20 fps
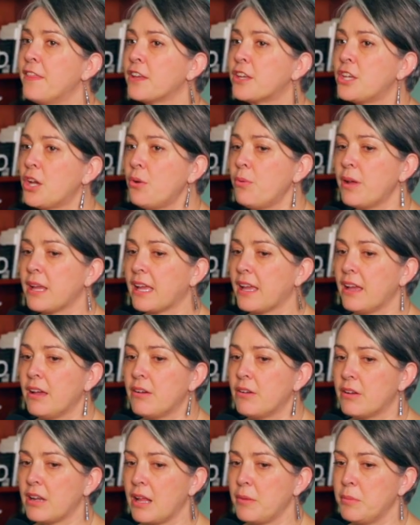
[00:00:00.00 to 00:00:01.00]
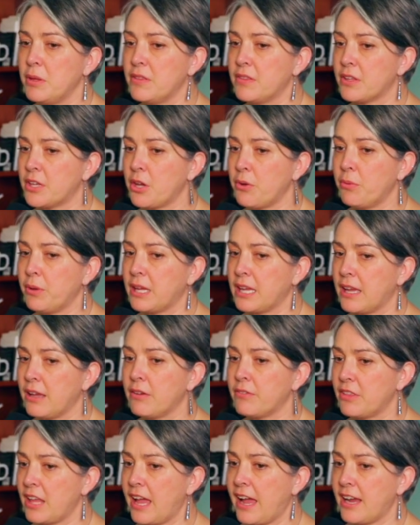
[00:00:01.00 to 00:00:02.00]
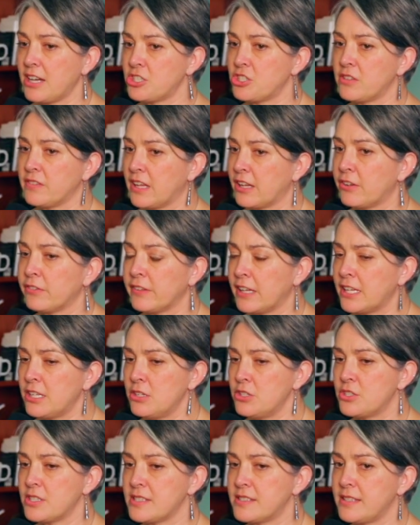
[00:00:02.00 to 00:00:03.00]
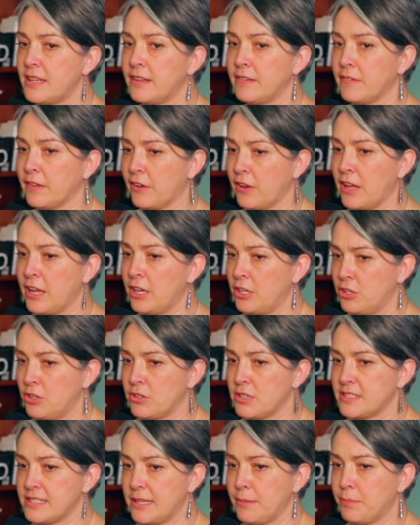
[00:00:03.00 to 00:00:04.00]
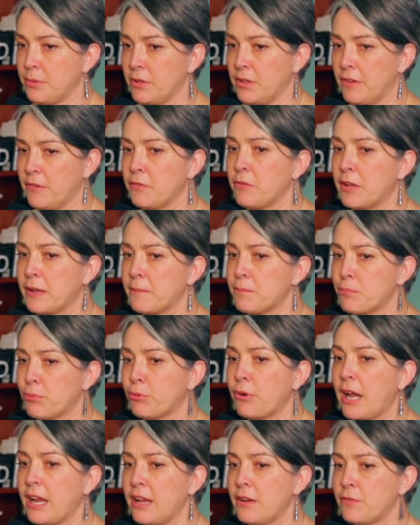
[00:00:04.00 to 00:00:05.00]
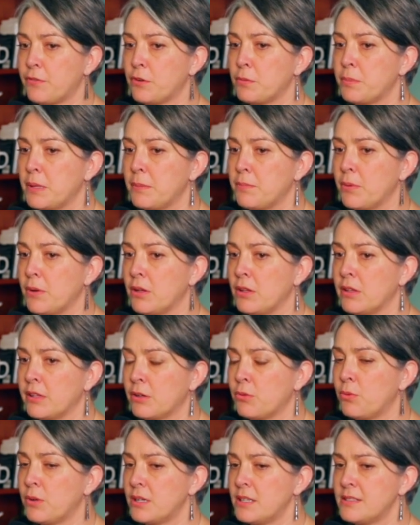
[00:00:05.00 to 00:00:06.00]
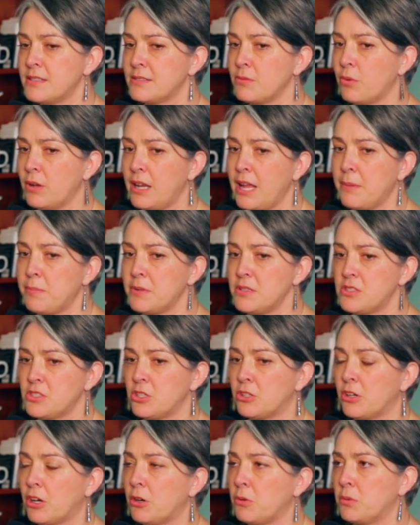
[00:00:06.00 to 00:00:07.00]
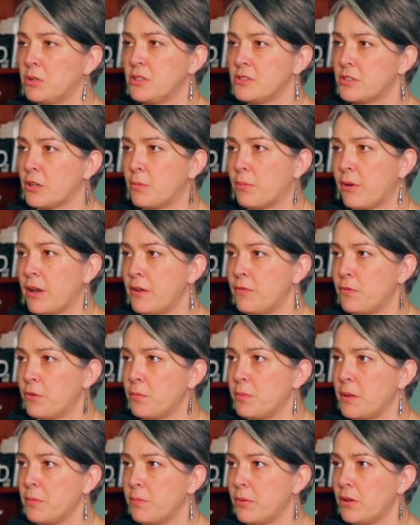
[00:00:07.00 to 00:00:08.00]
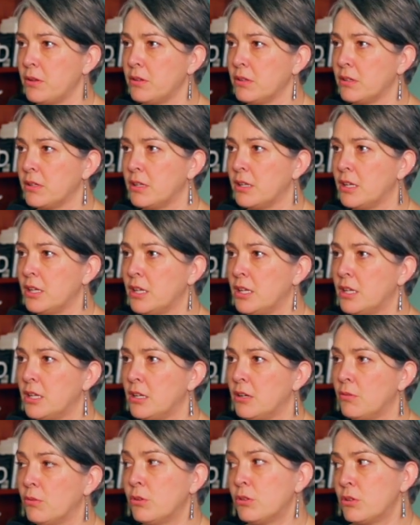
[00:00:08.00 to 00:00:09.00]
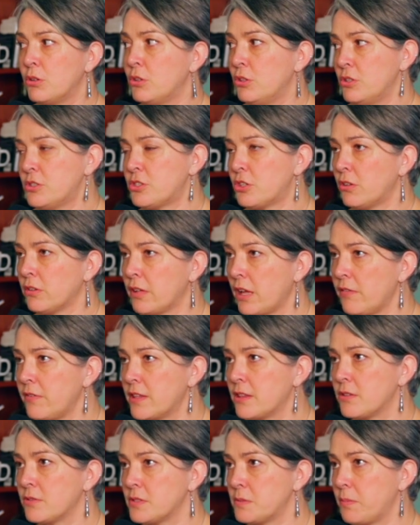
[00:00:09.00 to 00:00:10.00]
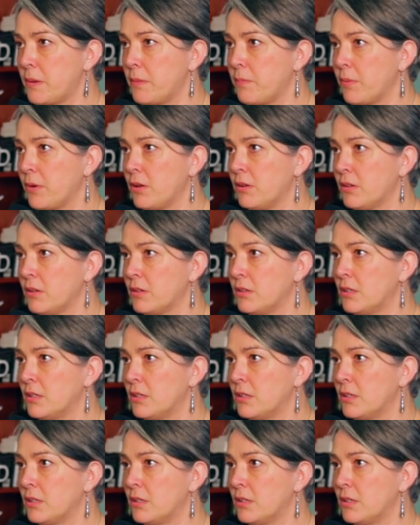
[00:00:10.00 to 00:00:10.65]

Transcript: the going out, I mean the going out, the action like like you just said like in your example of like praying for people. Like what is what happens to your heart when you start praying for people? Well, you start loving those people.